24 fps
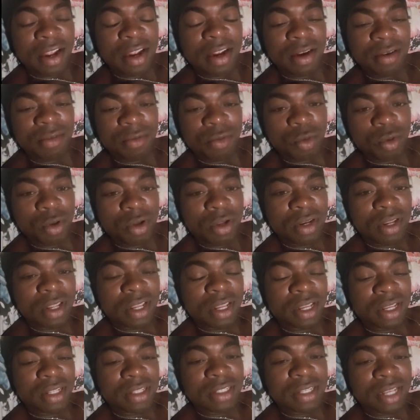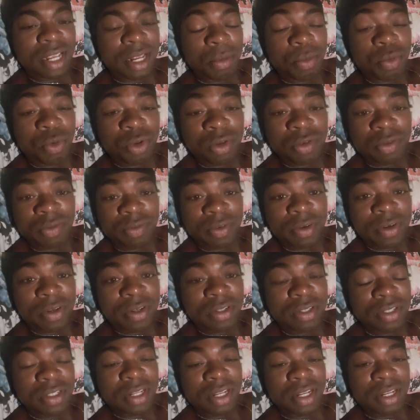Hey everyone, it's April
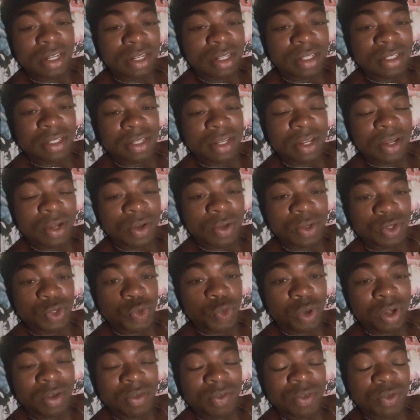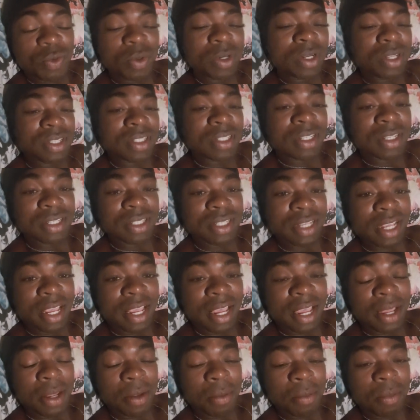1st and it's now 12:26
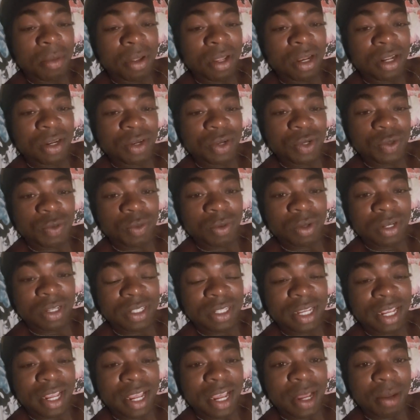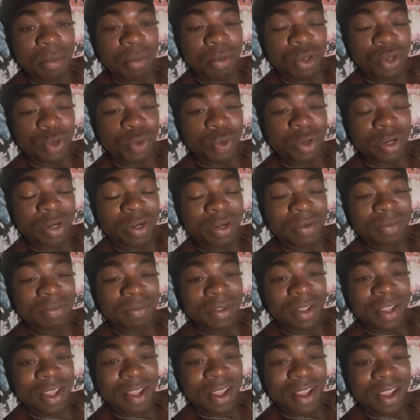a.m. and I just want to say Happy New Year.
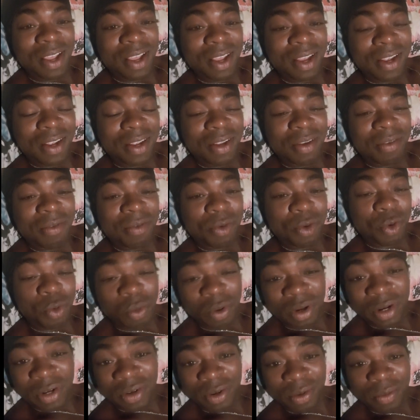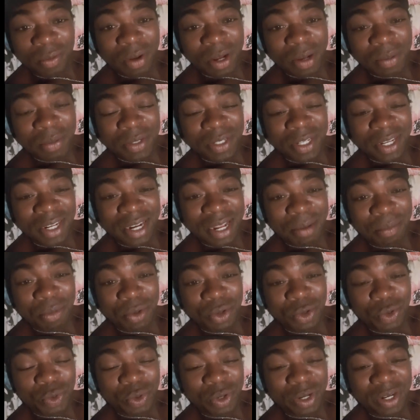If you're wondering why I'm saying
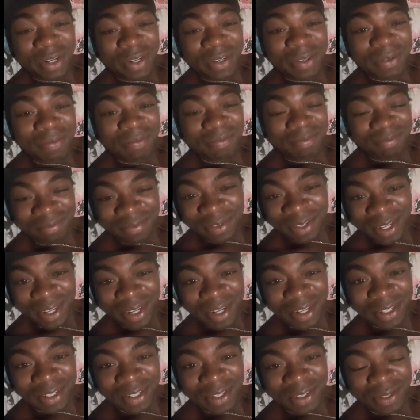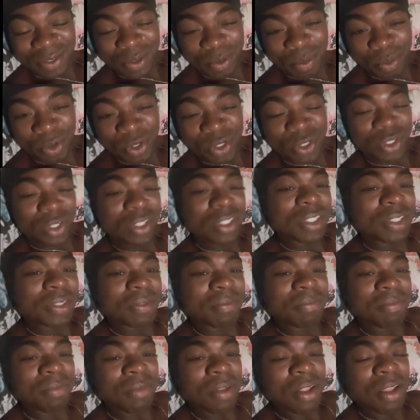Happy New Year, you need to do some research.